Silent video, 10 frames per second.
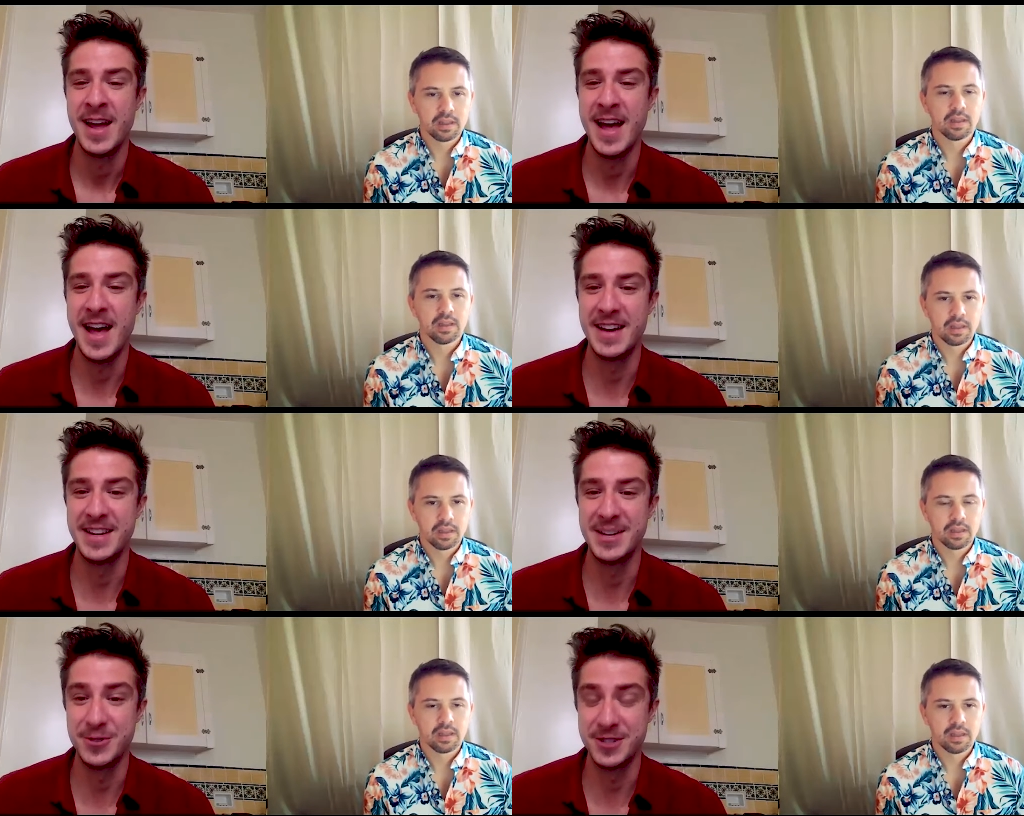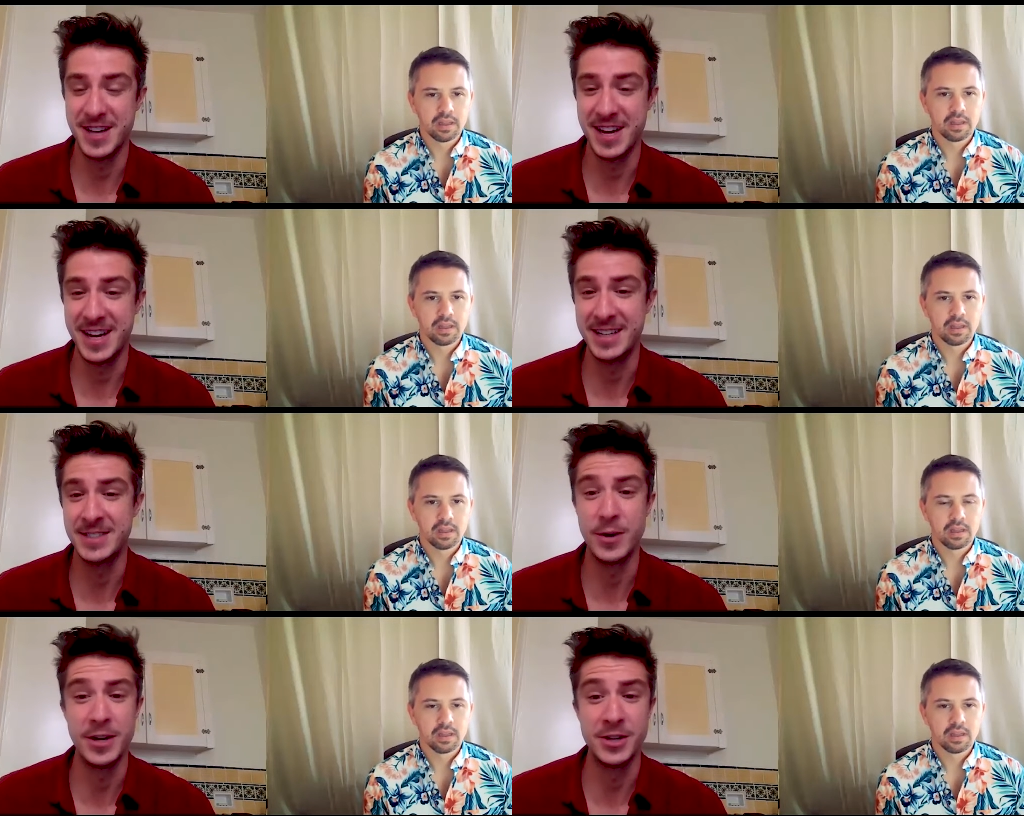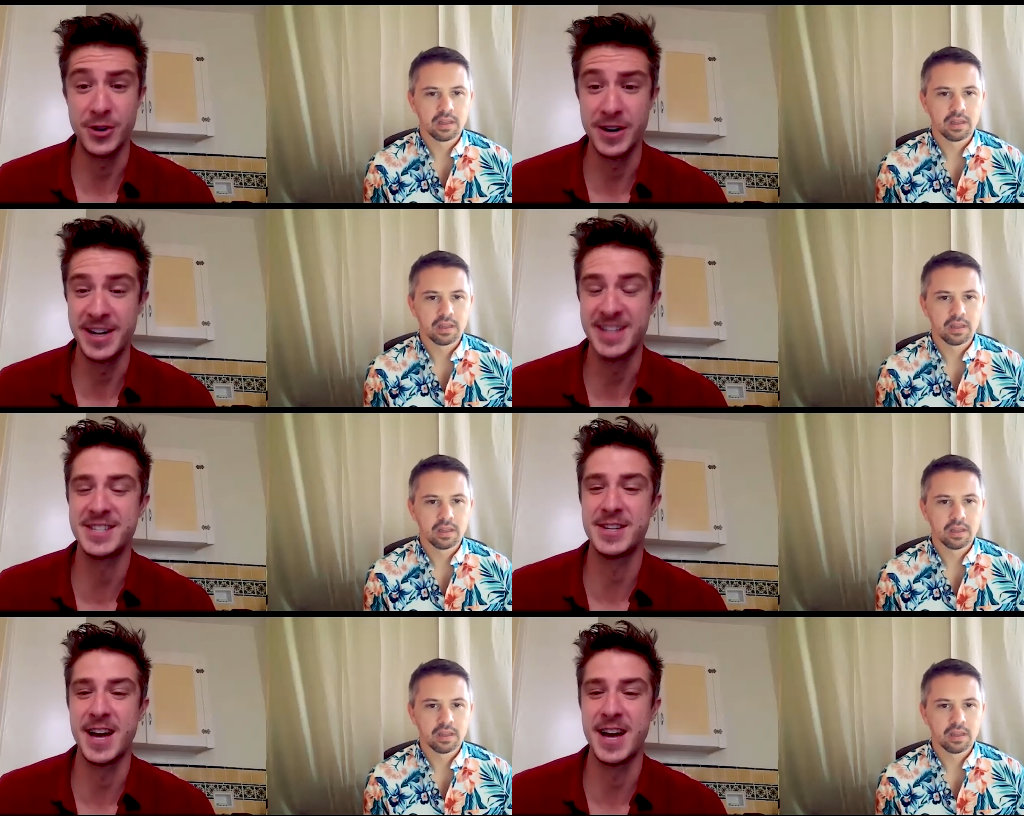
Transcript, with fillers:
Speaker 1: And he was like, do you want to join us?